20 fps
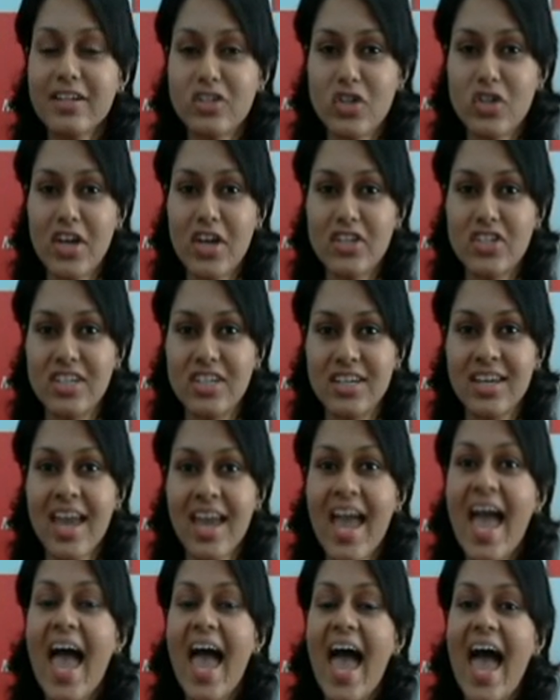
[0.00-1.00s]
touching
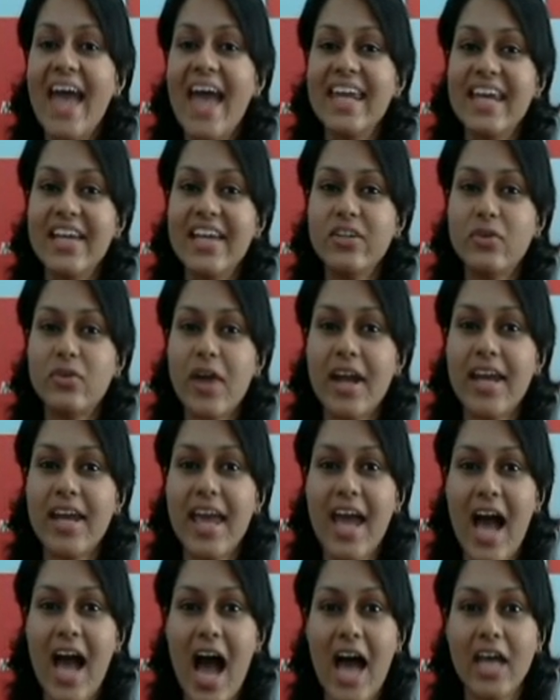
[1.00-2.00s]
an
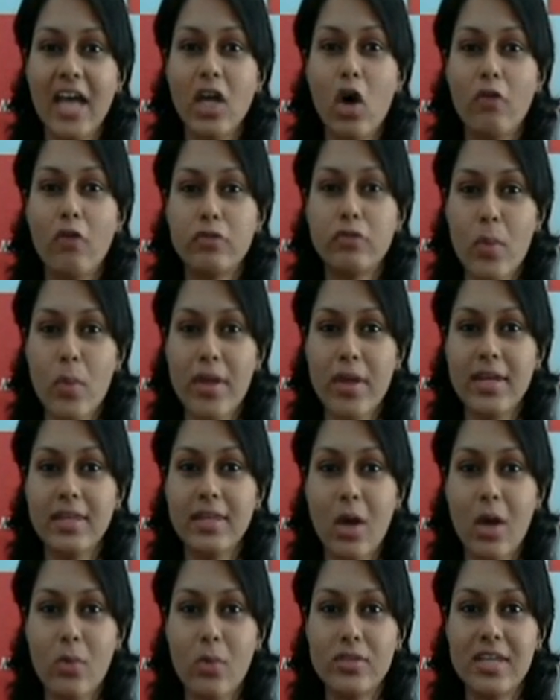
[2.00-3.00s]
intraday high of
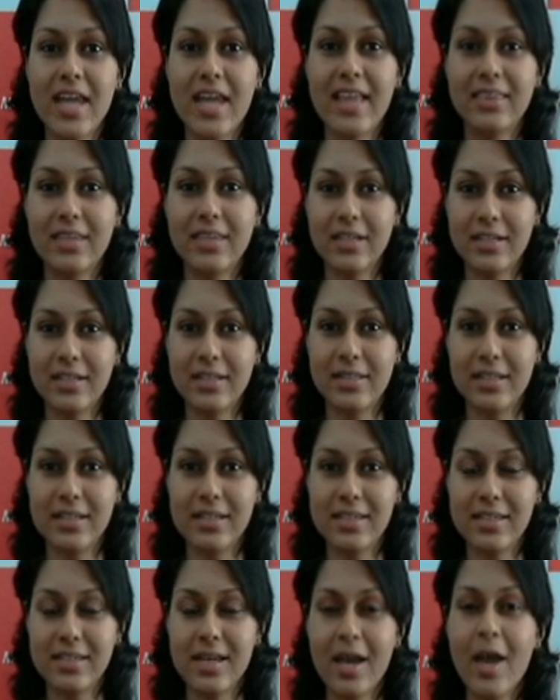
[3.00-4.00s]

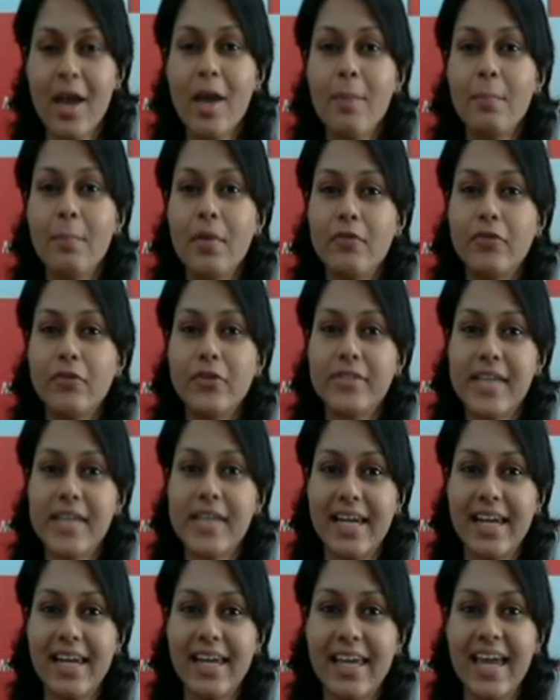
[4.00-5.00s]
20,036 before
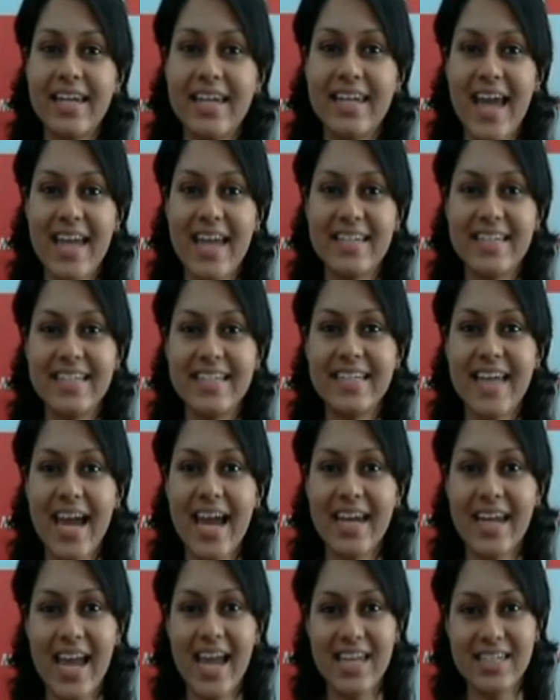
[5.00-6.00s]
settling at
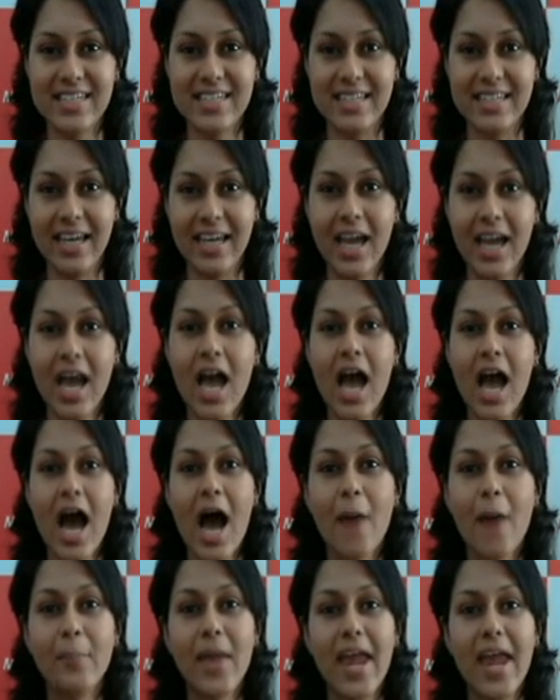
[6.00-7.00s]
19,990,
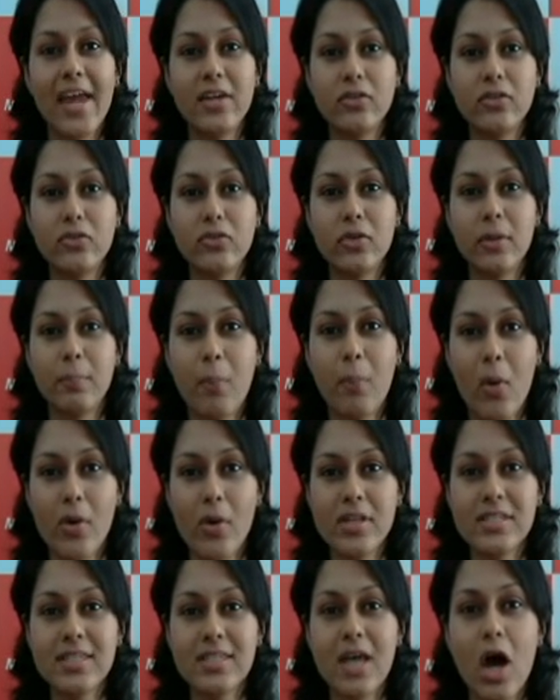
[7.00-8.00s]
up 83
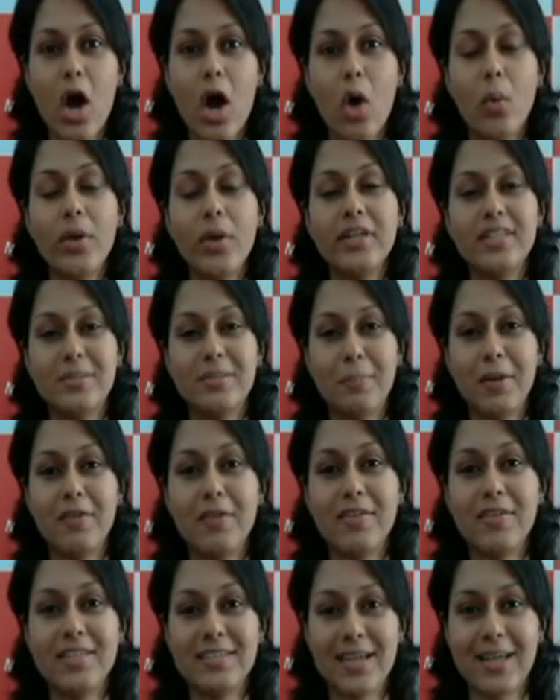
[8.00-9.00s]
points over its
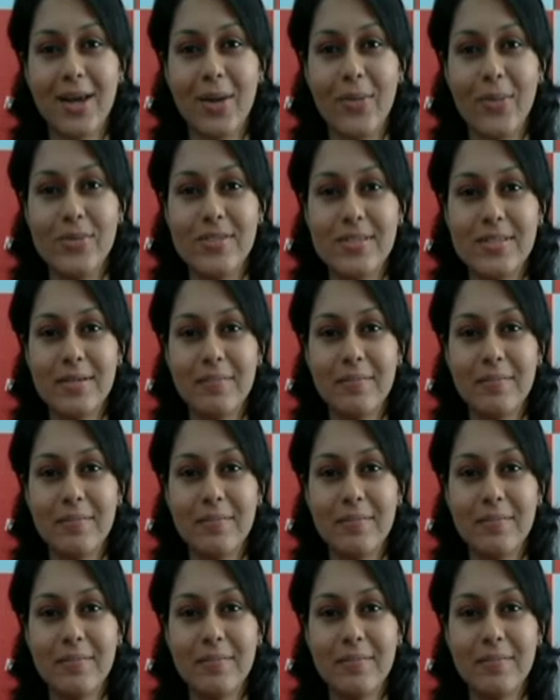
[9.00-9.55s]
previous close.